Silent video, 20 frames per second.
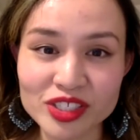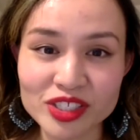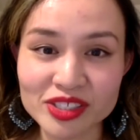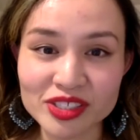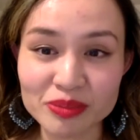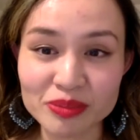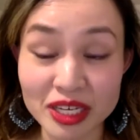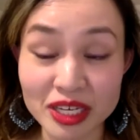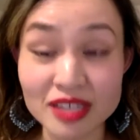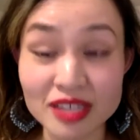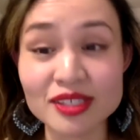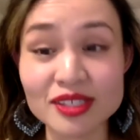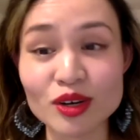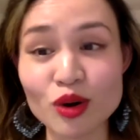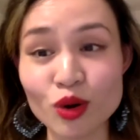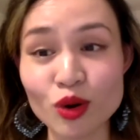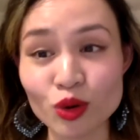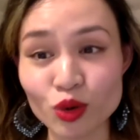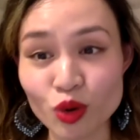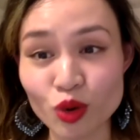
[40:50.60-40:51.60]
because the
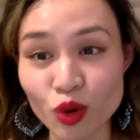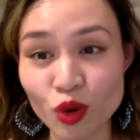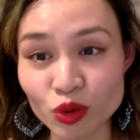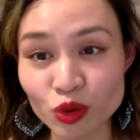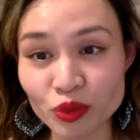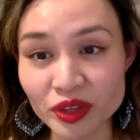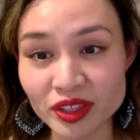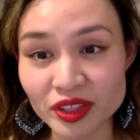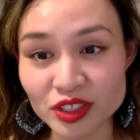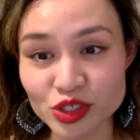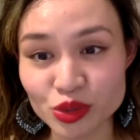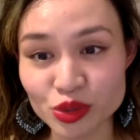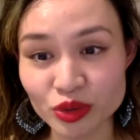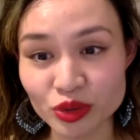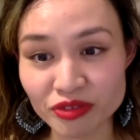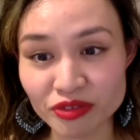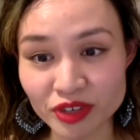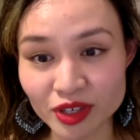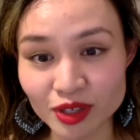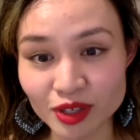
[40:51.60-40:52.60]
whole goal with the short
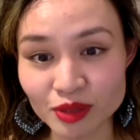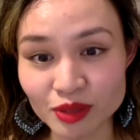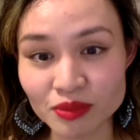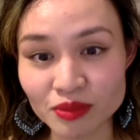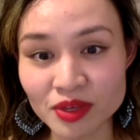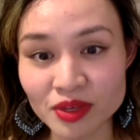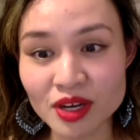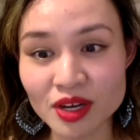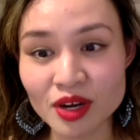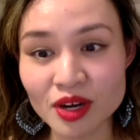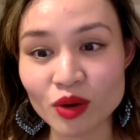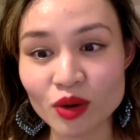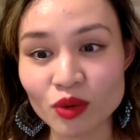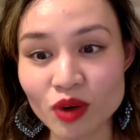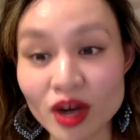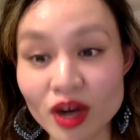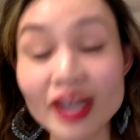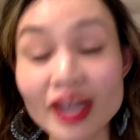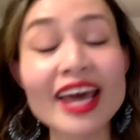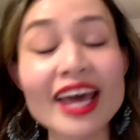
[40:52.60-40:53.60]
film,
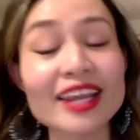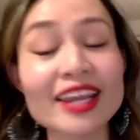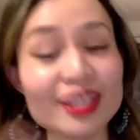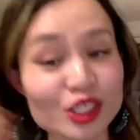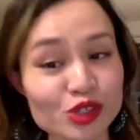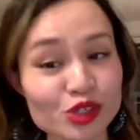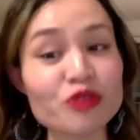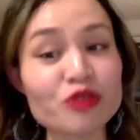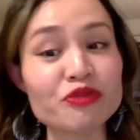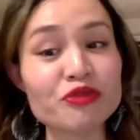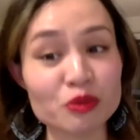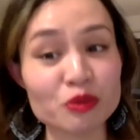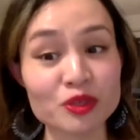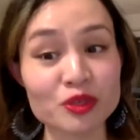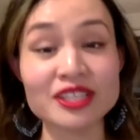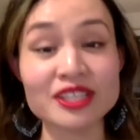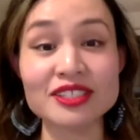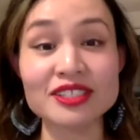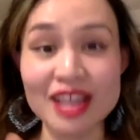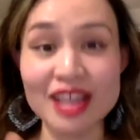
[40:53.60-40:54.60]
again, the short film
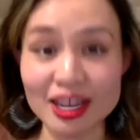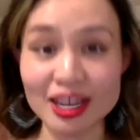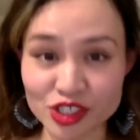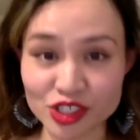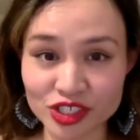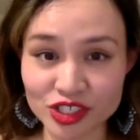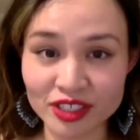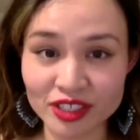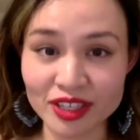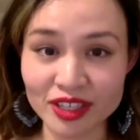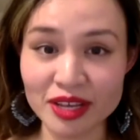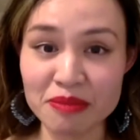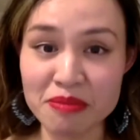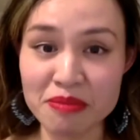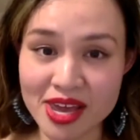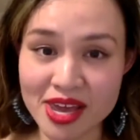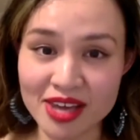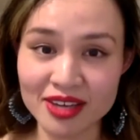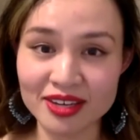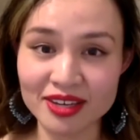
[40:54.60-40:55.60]
was intentionally
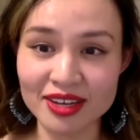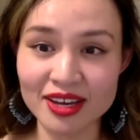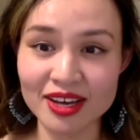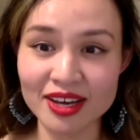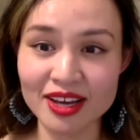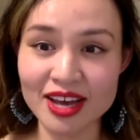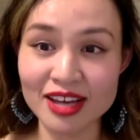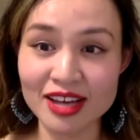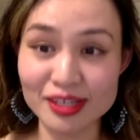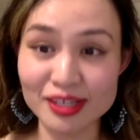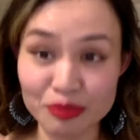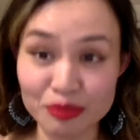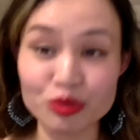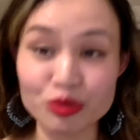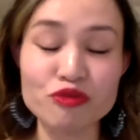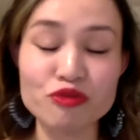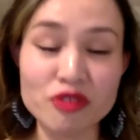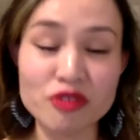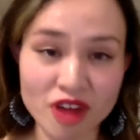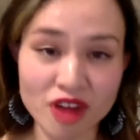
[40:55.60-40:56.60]
made as a
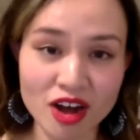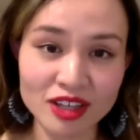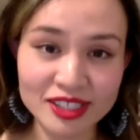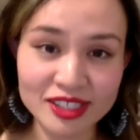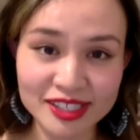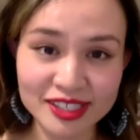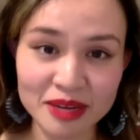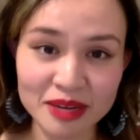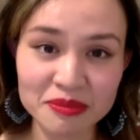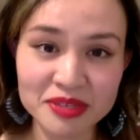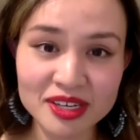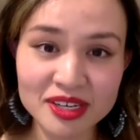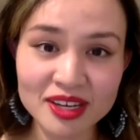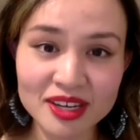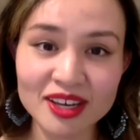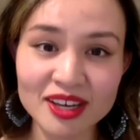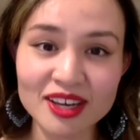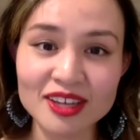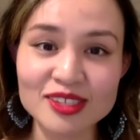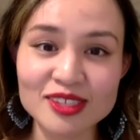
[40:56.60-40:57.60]
proof of concept.
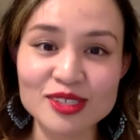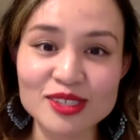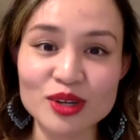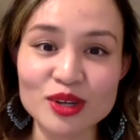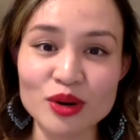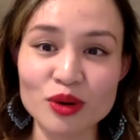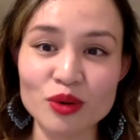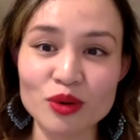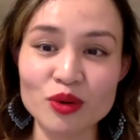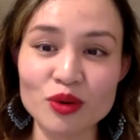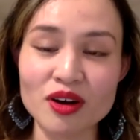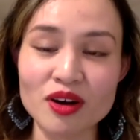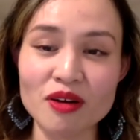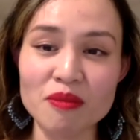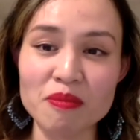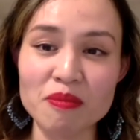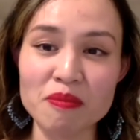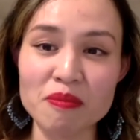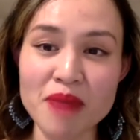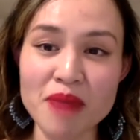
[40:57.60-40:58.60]
So
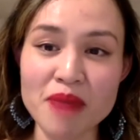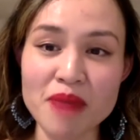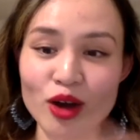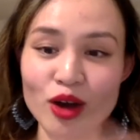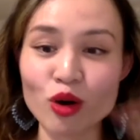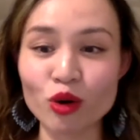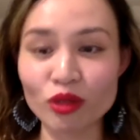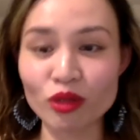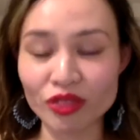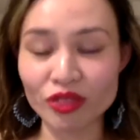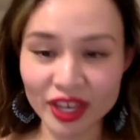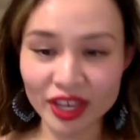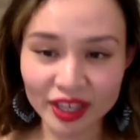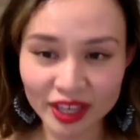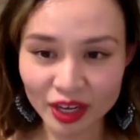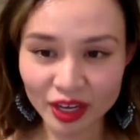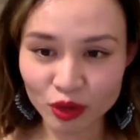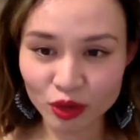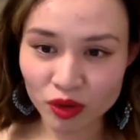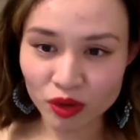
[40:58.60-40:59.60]
my whole
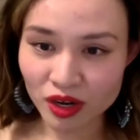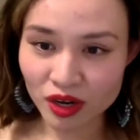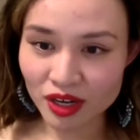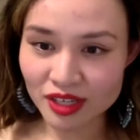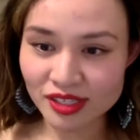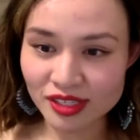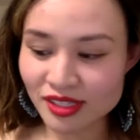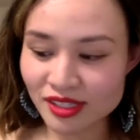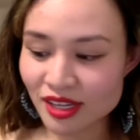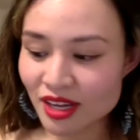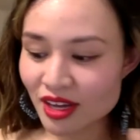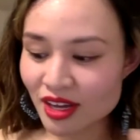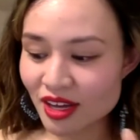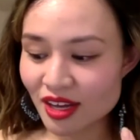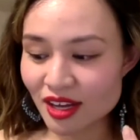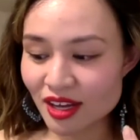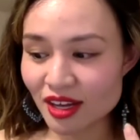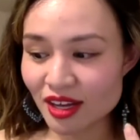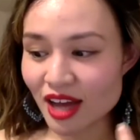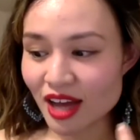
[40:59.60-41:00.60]
thinking was,
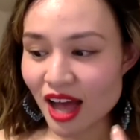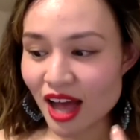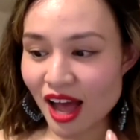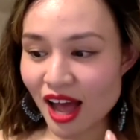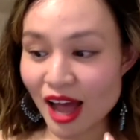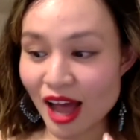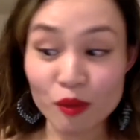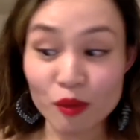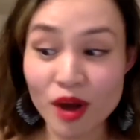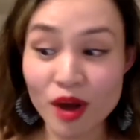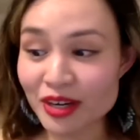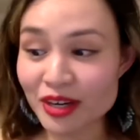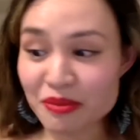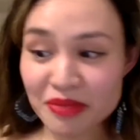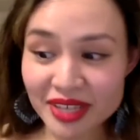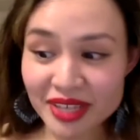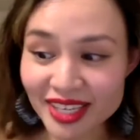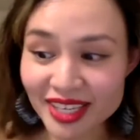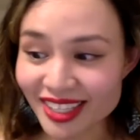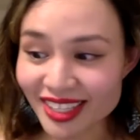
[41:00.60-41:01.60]
I want to
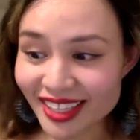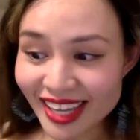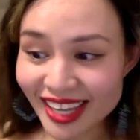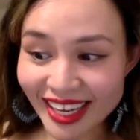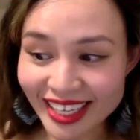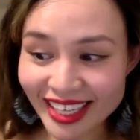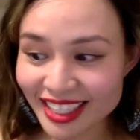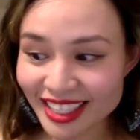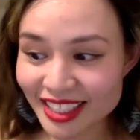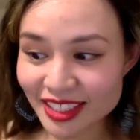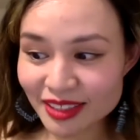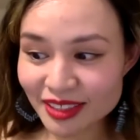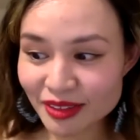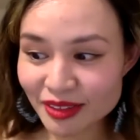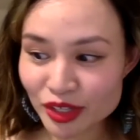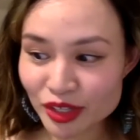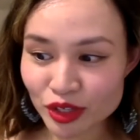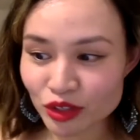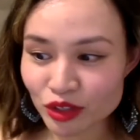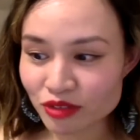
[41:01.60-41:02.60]
be like,
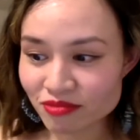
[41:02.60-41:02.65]
you know,